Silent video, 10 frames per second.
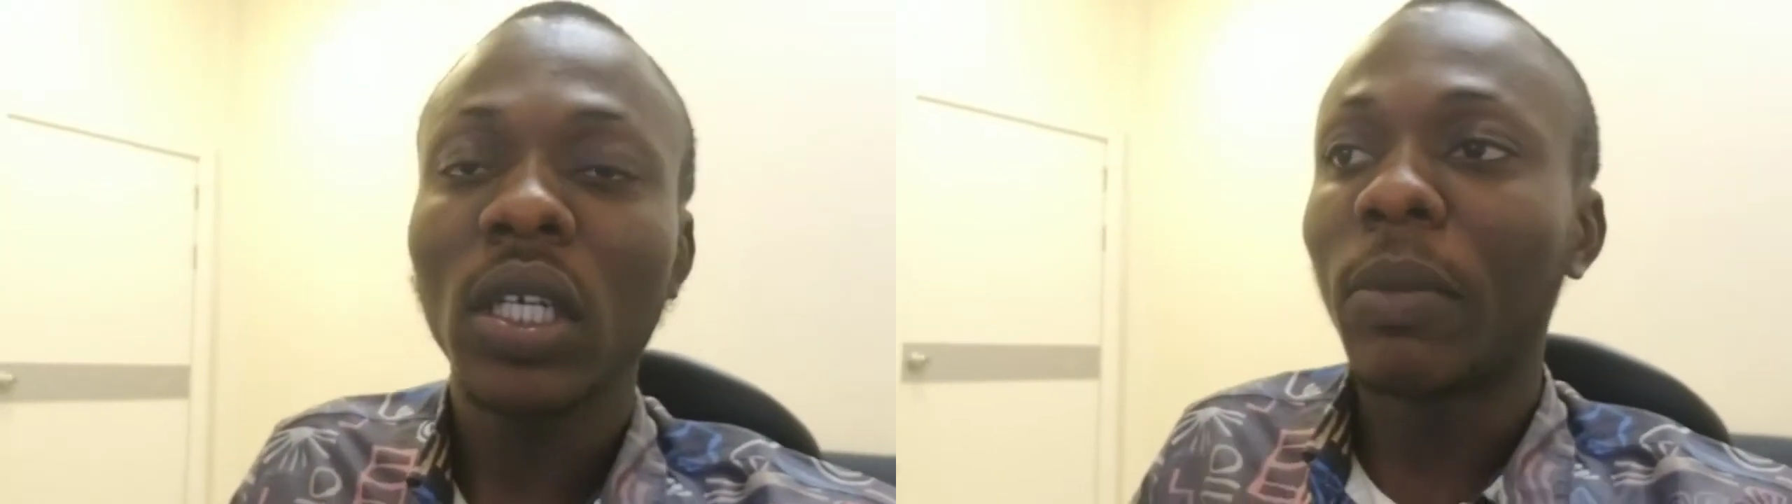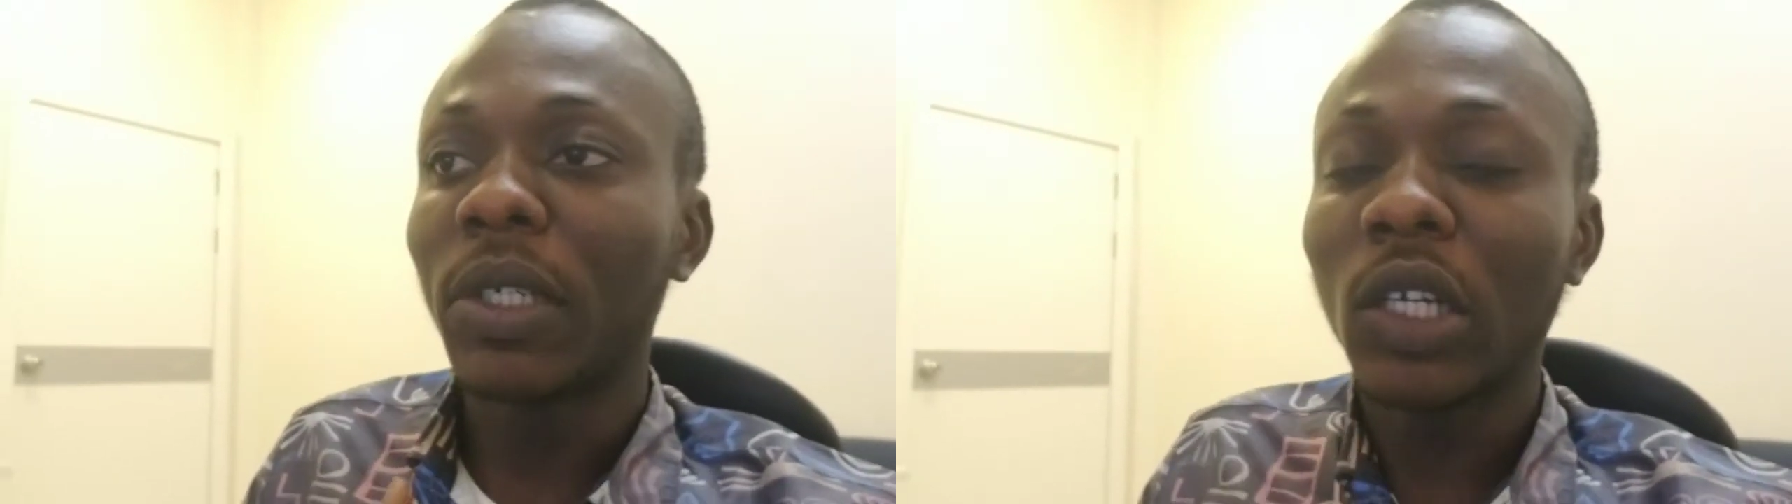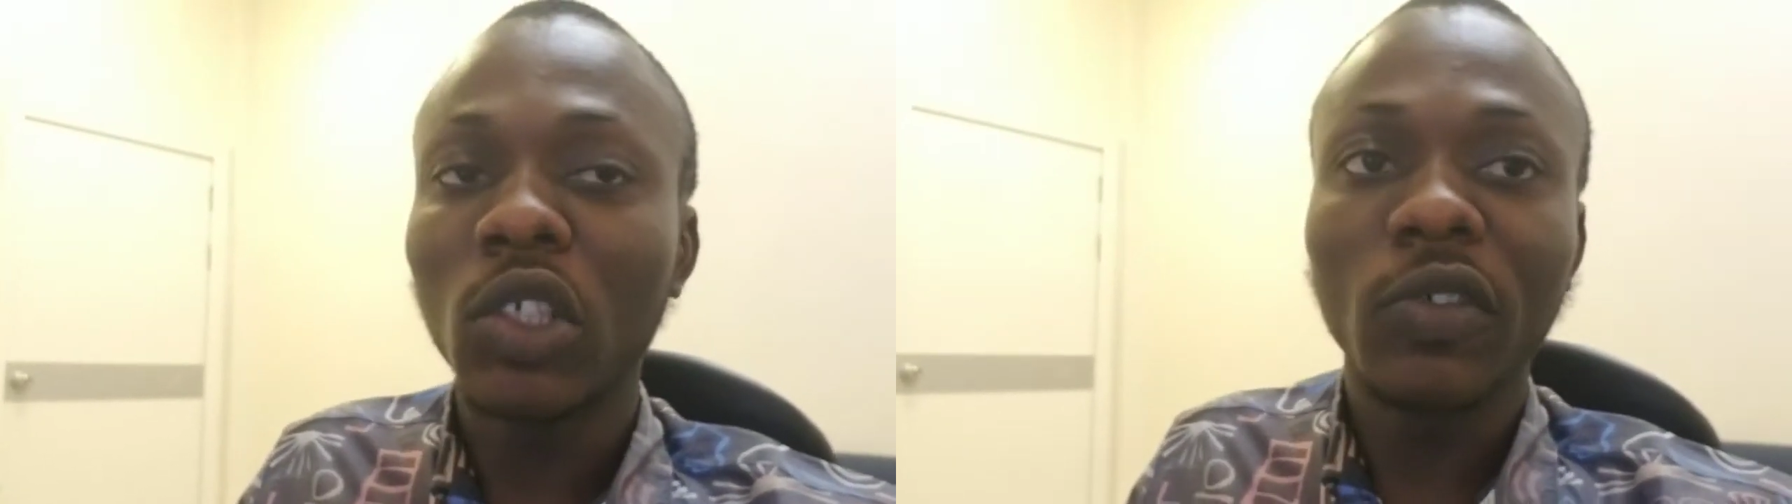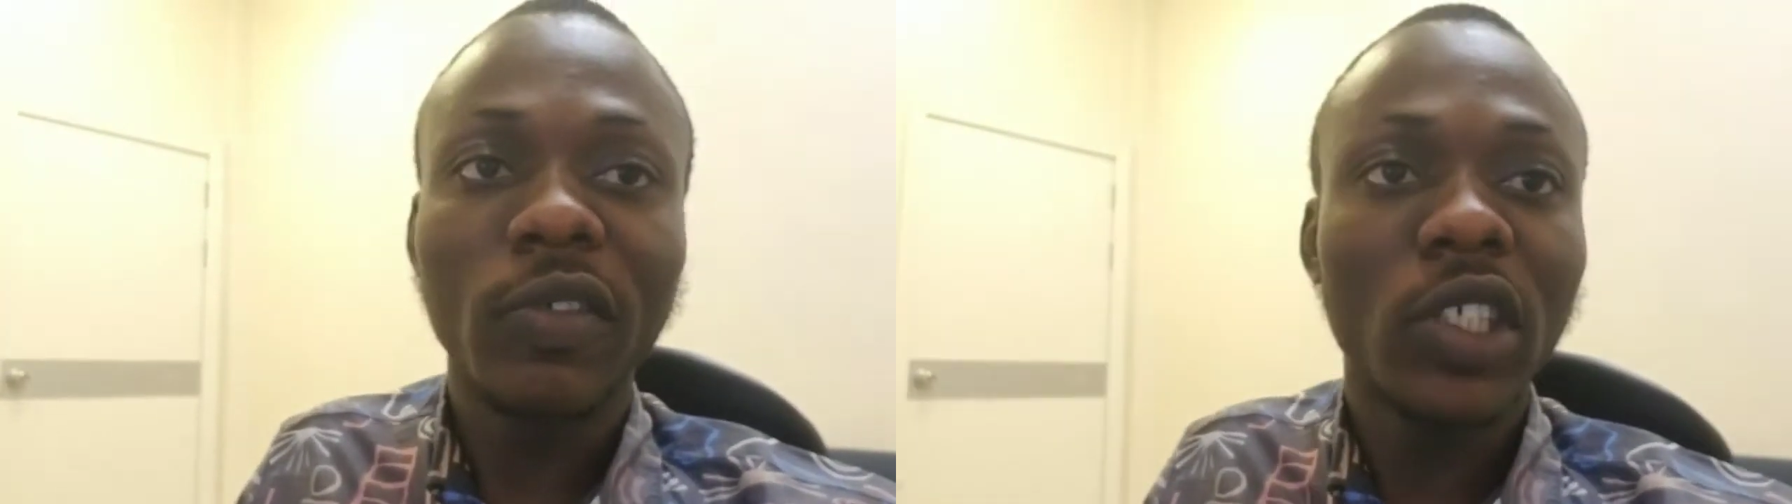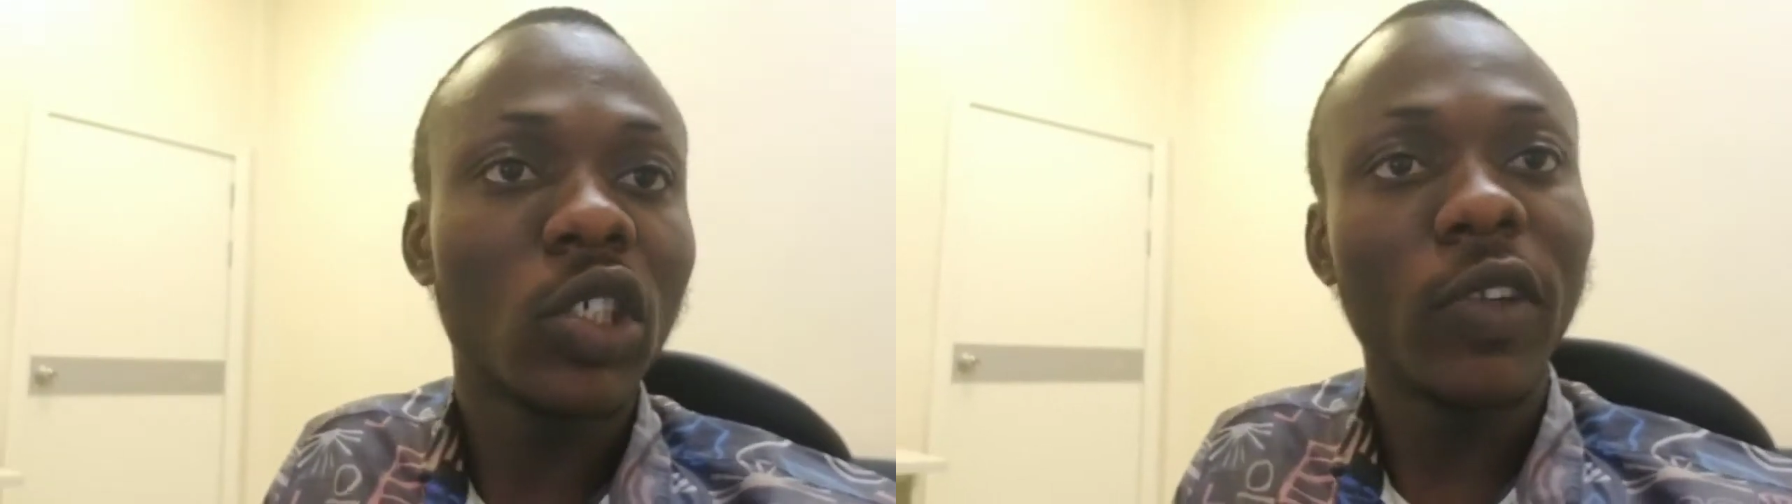i graduated
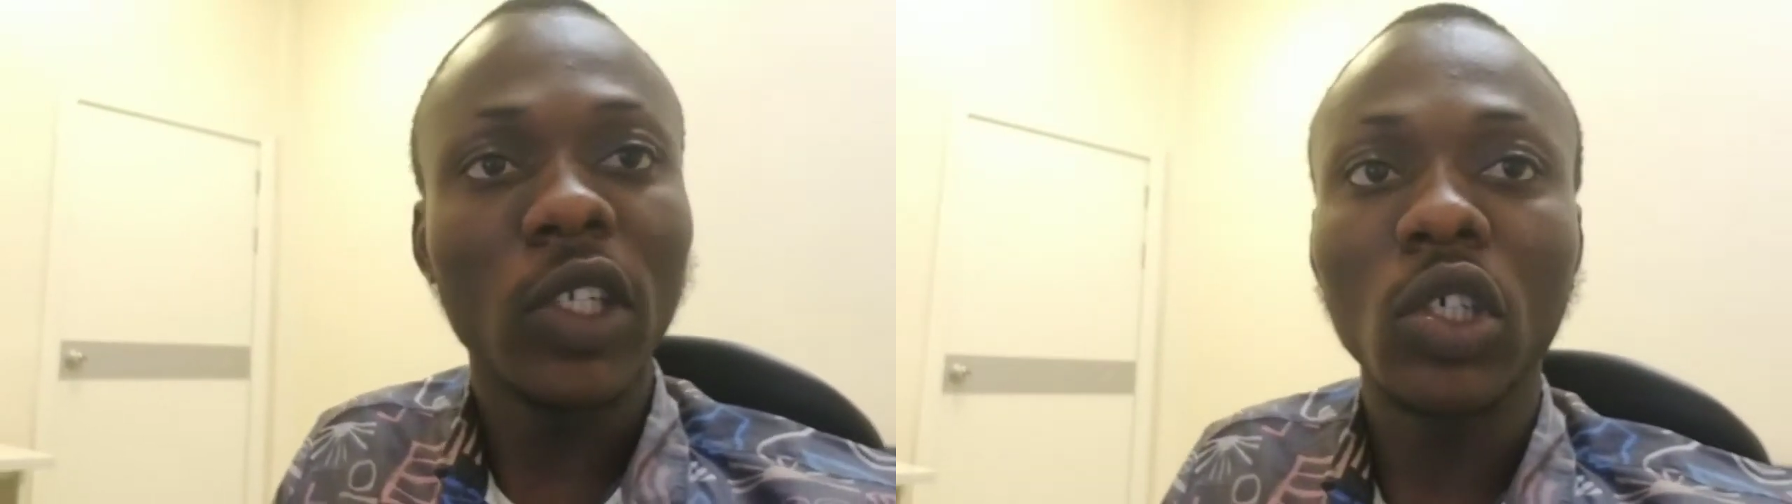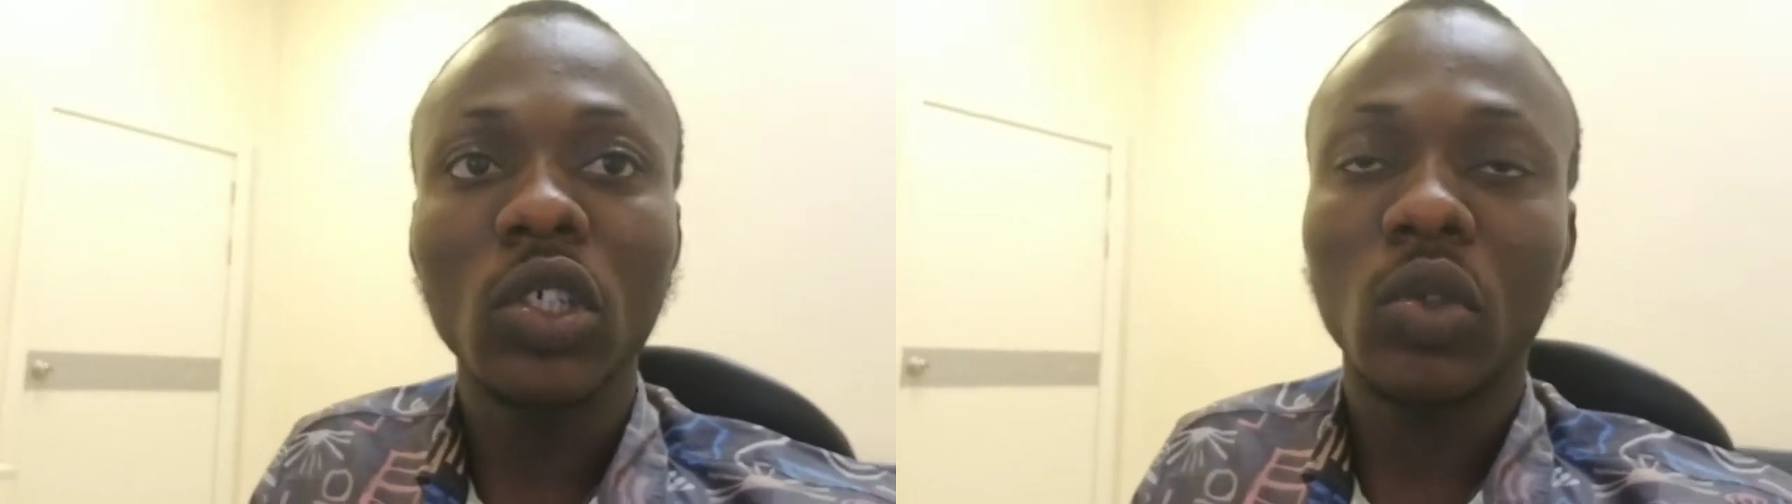University of Lagos